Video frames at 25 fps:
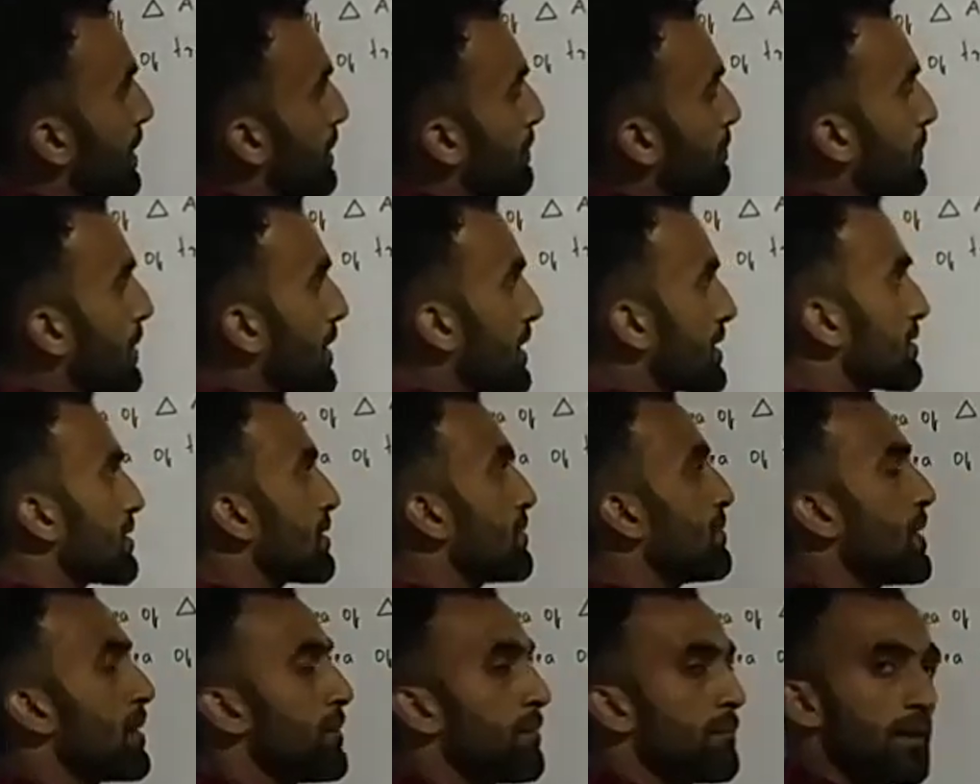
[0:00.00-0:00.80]
But
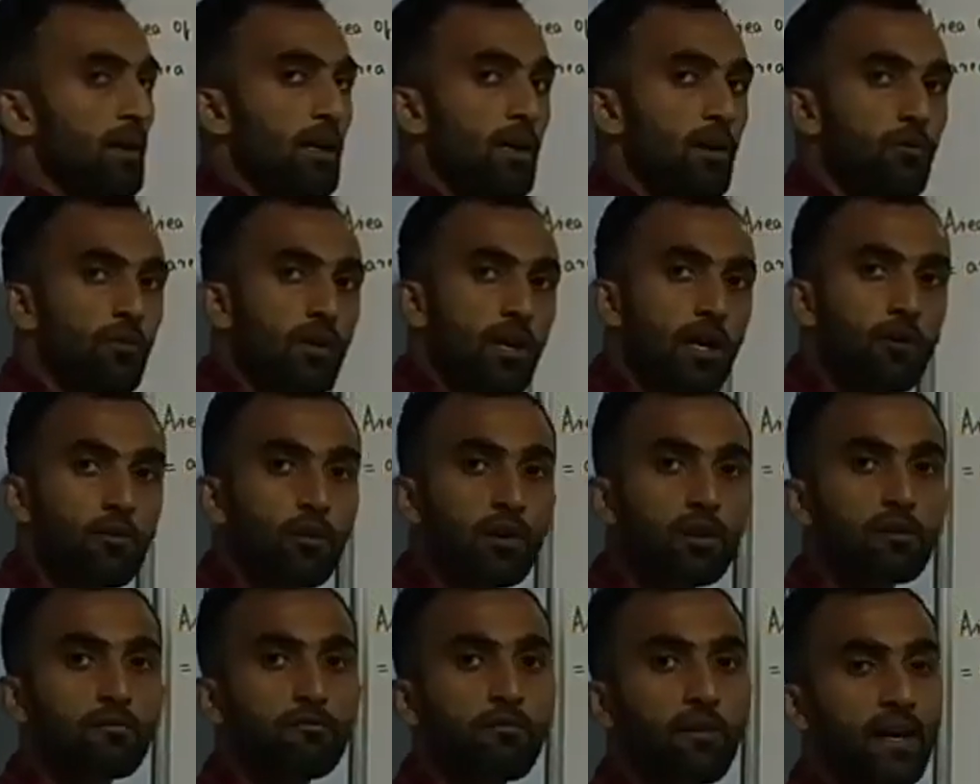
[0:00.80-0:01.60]
remember, we are
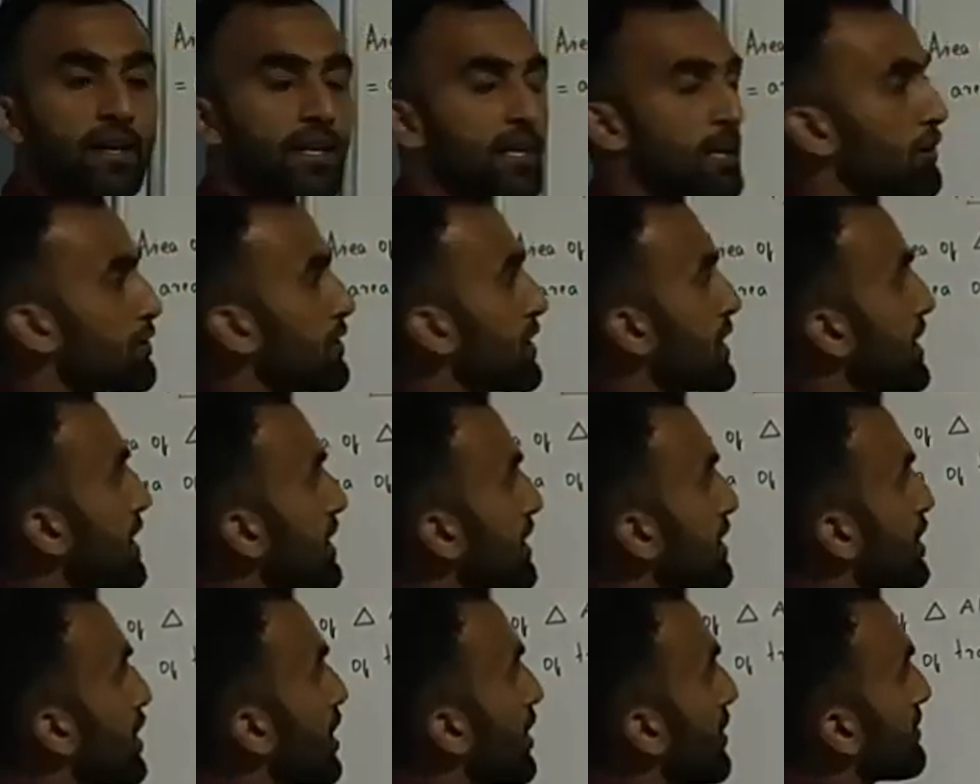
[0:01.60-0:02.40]
going to find out
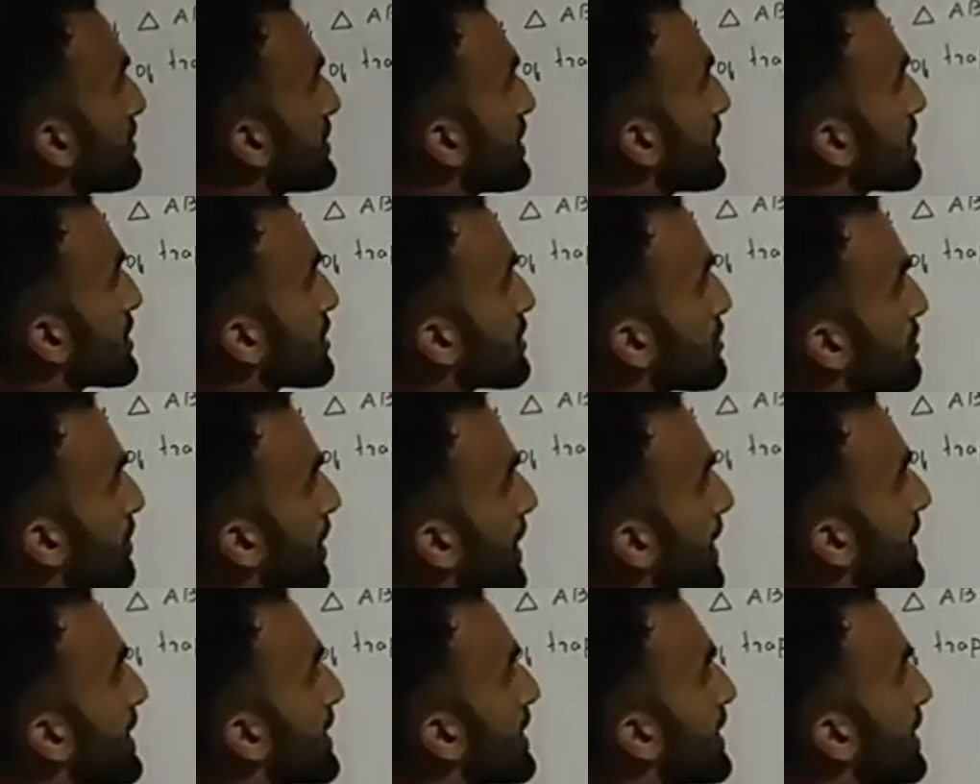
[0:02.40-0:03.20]
area of this
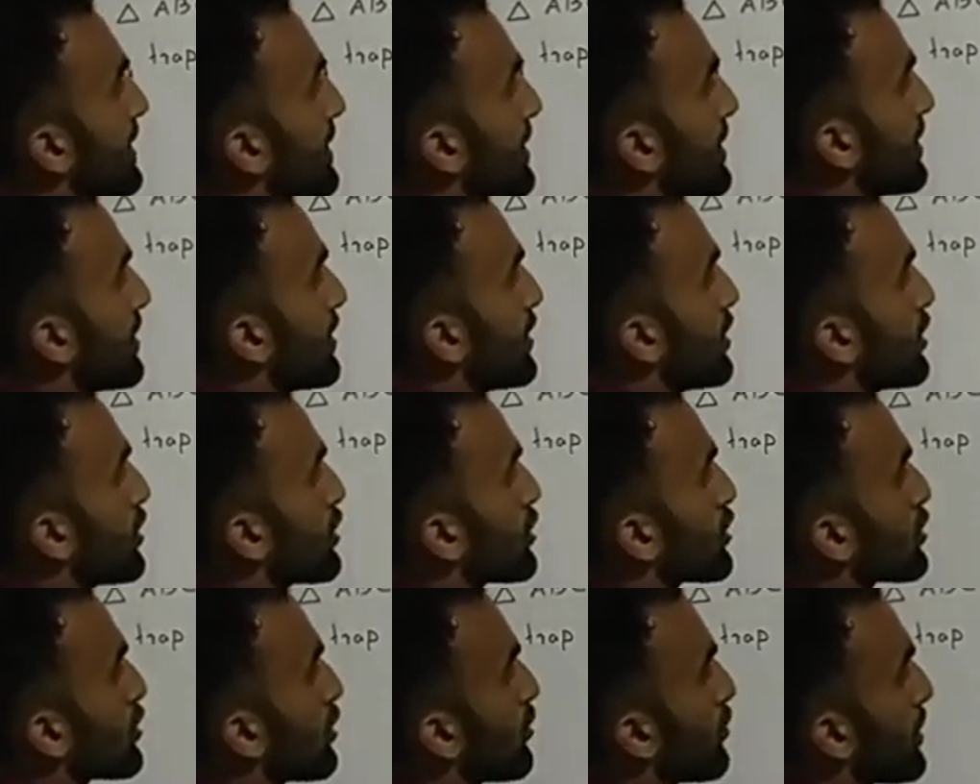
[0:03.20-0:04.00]
triangle.
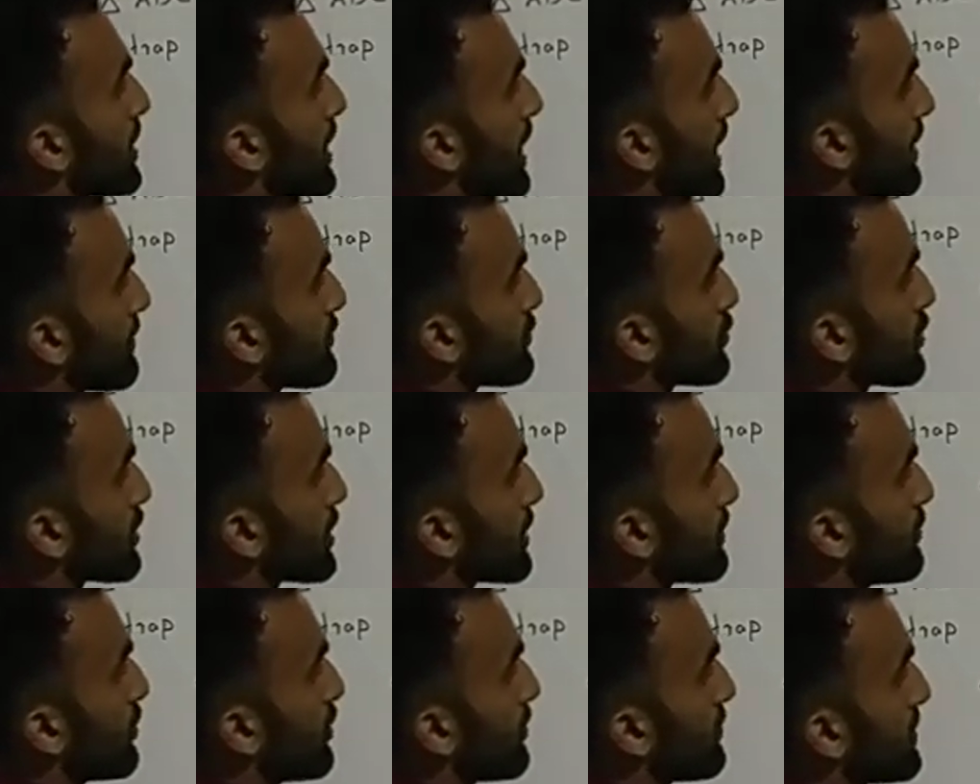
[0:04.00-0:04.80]
So we have to
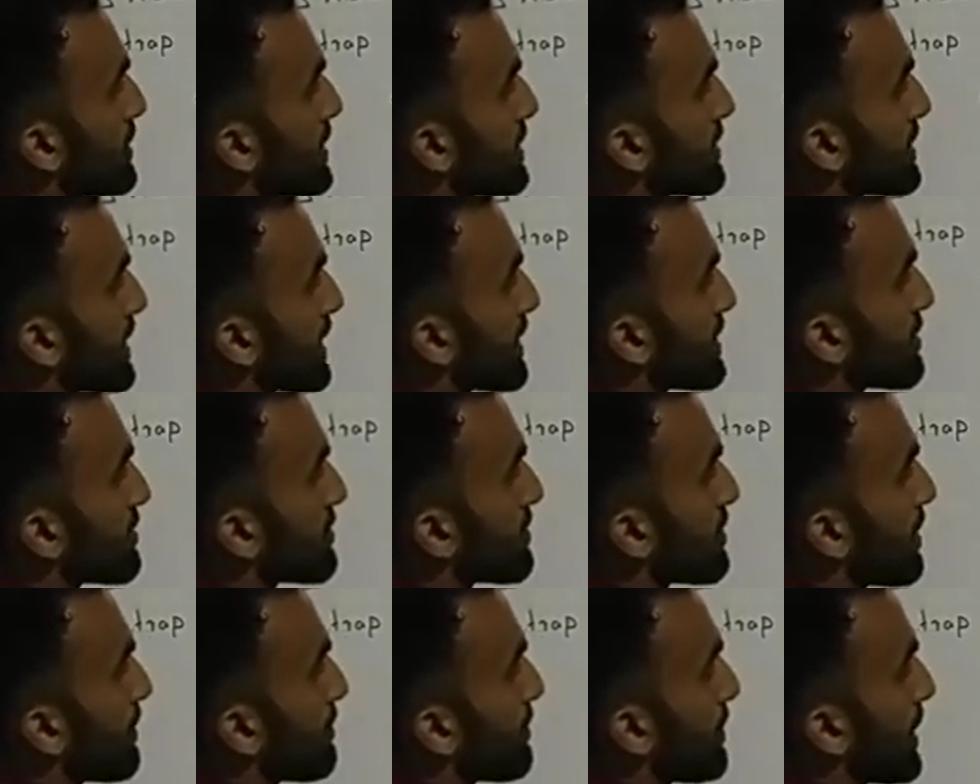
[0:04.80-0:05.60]
remove this
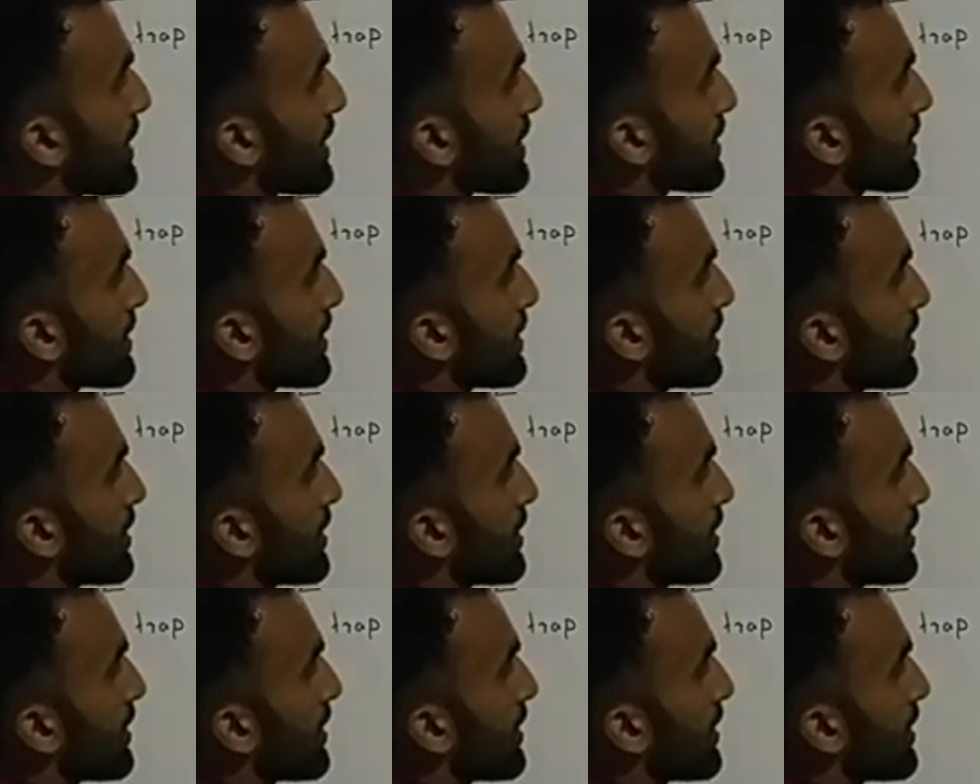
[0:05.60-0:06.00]
extra part.